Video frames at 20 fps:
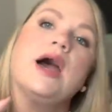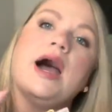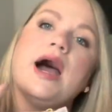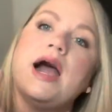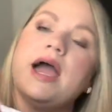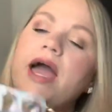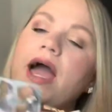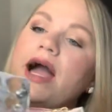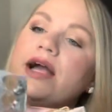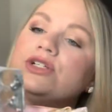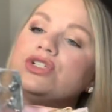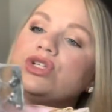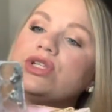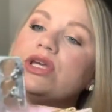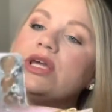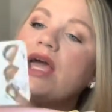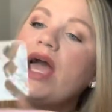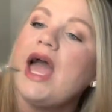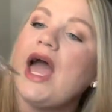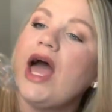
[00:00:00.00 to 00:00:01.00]
I
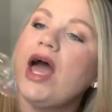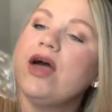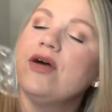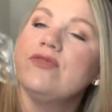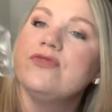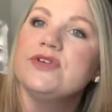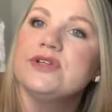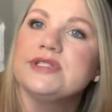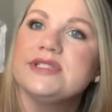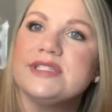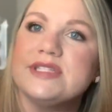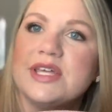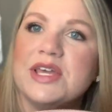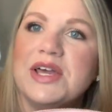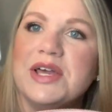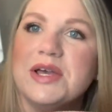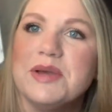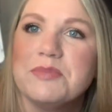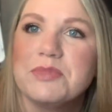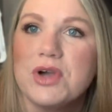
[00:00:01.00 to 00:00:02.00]
actually have
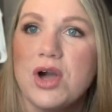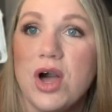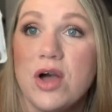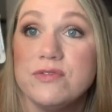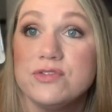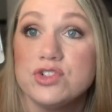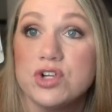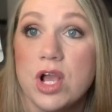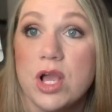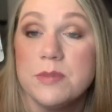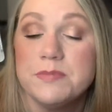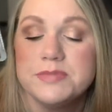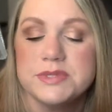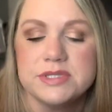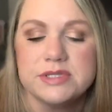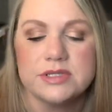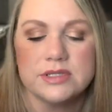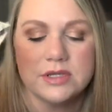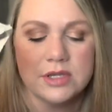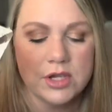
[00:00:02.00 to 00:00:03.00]
some cough
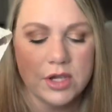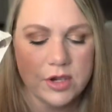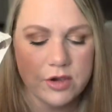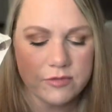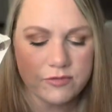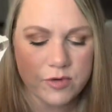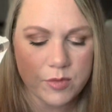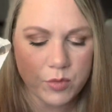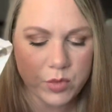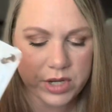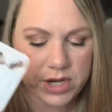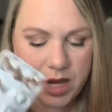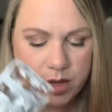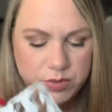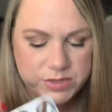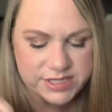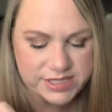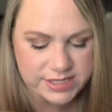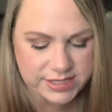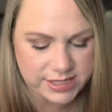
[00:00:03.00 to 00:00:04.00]
drops from when I
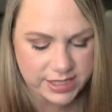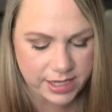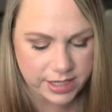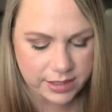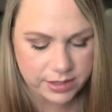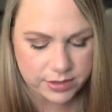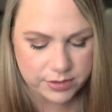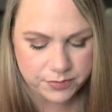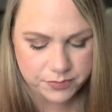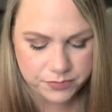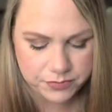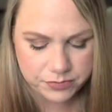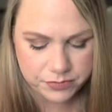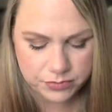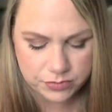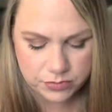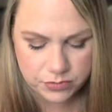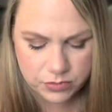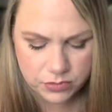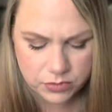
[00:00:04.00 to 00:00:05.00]
was sick.
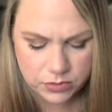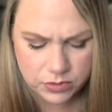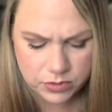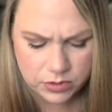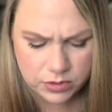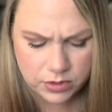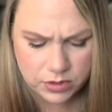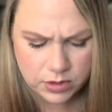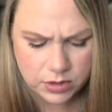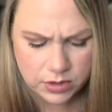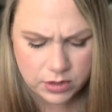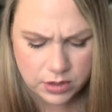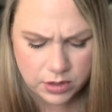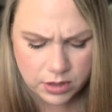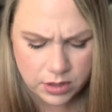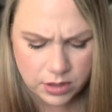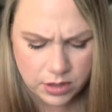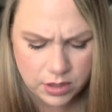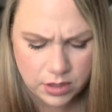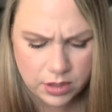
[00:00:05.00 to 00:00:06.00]

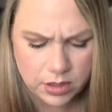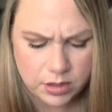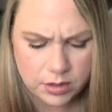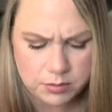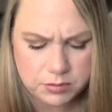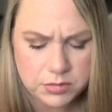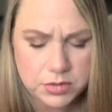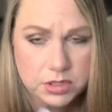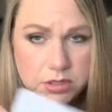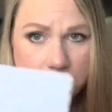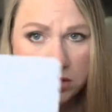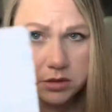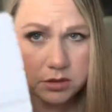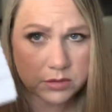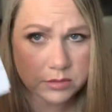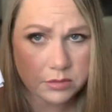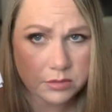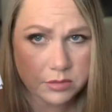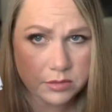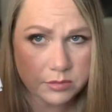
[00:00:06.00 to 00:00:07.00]
Um,
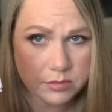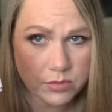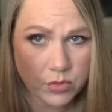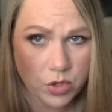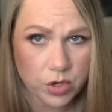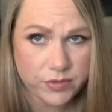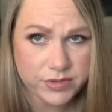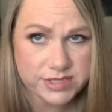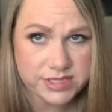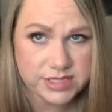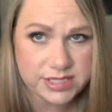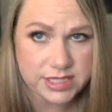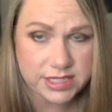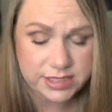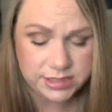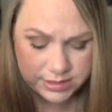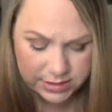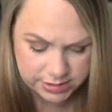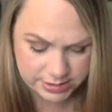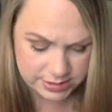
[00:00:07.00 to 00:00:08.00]
more
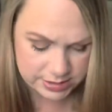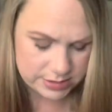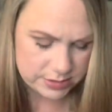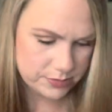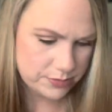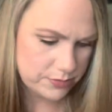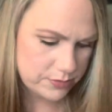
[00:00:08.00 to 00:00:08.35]
receipts.